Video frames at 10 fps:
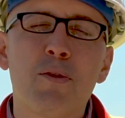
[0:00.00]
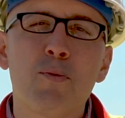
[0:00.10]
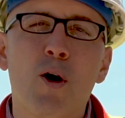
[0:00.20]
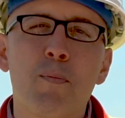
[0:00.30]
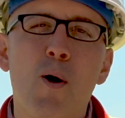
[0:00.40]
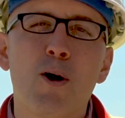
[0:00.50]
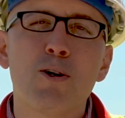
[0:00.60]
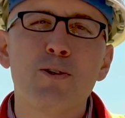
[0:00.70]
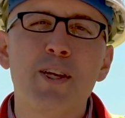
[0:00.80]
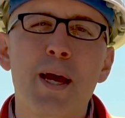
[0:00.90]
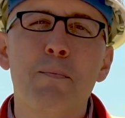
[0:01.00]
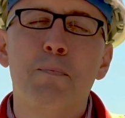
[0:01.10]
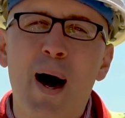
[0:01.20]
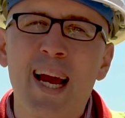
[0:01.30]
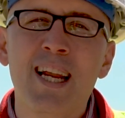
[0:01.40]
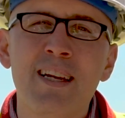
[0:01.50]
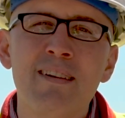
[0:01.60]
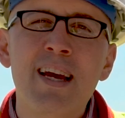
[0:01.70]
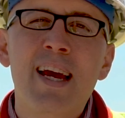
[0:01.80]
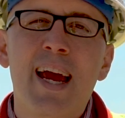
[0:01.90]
through our partners at Bynum,